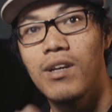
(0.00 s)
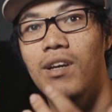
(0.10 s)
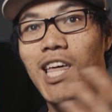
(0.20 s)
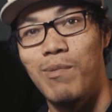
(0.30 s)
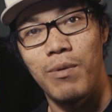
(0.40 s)

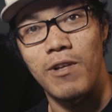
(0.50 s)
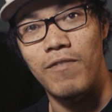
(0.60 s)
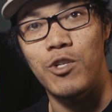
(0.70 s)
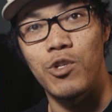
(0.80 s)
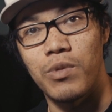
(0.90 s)
and people have
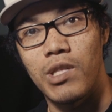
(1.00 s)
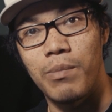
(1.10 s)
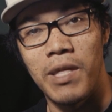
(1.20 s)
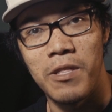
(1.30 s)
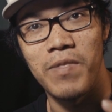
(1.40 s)
issues with
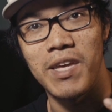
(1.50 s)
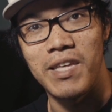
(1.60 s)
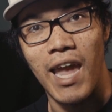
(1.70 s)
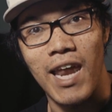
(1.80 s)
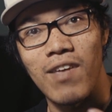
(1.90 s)
them, and then they
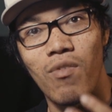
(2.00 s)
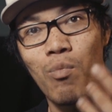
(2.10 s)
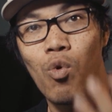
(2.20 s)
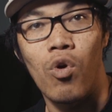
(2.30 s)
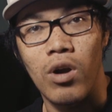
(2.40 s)
gain even
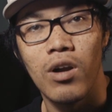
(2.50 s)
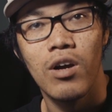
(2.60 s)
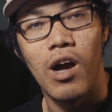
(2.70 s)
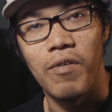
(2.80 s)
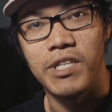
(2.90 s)
more
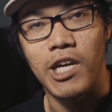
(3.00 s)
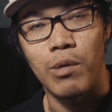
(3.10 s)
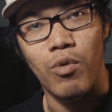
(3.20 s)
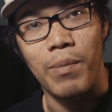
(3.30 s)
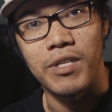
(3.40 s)
of a
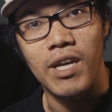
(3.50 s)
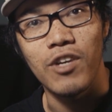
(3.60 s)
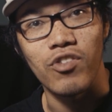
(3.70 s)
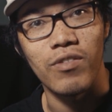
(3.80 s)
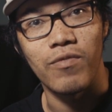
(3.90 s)
terrible
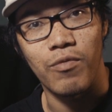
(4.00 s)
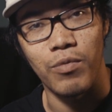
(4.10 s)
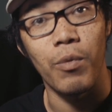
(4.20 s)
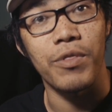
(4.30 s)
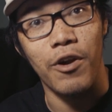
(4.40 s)
reputation
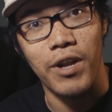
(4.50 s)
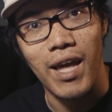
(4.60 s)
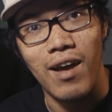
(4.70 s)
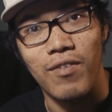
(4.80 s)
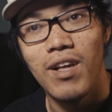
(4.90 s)
than what they already
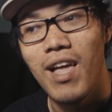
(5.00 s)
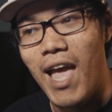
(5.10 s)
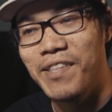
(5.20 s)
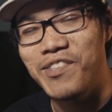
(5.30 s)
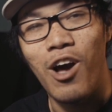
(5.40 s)
have.
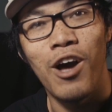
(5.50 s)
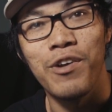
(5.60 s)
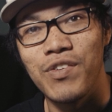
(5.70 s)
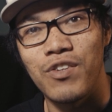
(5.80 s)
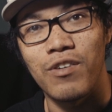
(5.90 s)
And it's
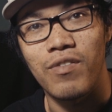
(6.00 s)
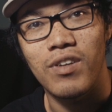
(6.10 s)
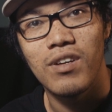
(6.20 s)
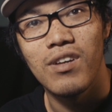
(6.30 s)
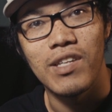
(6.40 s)
undeserved.
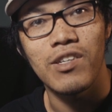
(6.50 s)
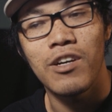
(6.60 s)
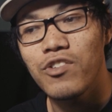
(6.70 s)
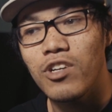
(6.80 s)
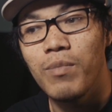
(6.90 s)
It's
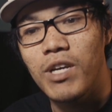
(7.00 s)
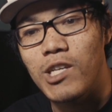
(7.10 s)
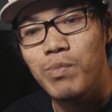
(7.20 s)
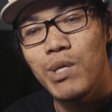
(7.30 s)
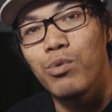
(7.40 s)
undeserved
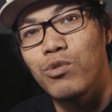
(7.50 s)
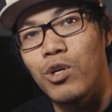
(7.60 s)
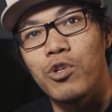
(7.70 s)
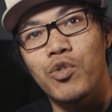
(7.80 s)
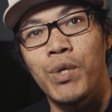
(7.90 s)
because people
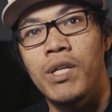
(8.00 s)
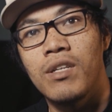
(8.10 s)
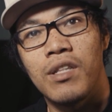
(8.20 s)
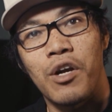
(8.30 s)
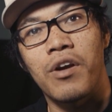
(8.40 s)
don't treat
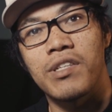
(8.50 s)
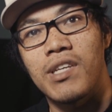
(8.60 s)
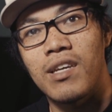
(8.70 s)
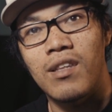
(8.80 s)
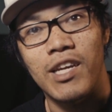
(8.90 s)
the
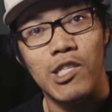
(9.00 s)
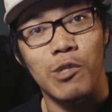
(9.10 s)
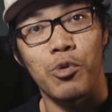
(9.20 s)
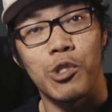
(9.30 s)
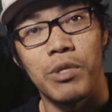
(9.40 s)
RX-8 like it's
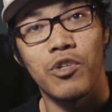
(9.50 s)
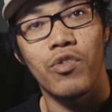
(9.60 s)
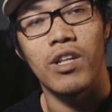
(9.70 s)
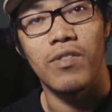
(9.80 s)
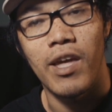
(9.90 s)
supposed to be
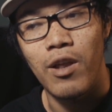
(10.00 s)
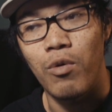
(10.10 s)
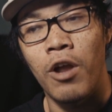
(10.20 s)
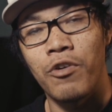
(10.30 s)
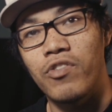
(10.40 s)
treated. They
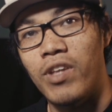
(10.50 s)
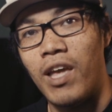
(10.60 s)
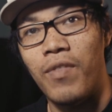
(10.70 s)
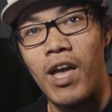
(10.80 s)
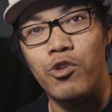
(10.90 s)
don't
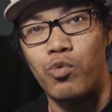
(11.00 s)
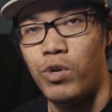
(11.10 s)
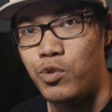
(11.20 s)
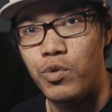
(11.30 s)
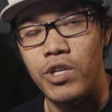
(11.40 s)
understand the actual
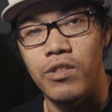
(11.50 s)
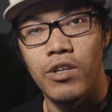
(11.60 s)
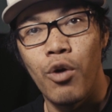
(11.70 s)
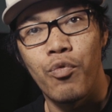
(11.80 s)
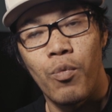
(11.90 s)
rituals you need to
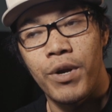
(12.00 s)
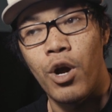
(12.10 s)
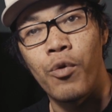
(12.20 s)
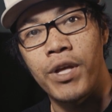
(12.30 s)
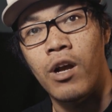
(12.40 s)
go through when
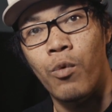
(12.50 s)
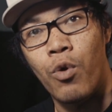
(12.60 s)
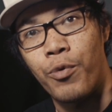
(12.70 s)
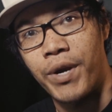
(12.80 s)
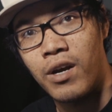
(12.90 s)
owning a
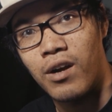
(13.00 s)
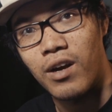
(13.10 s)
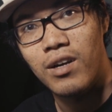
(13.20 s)
rotary car.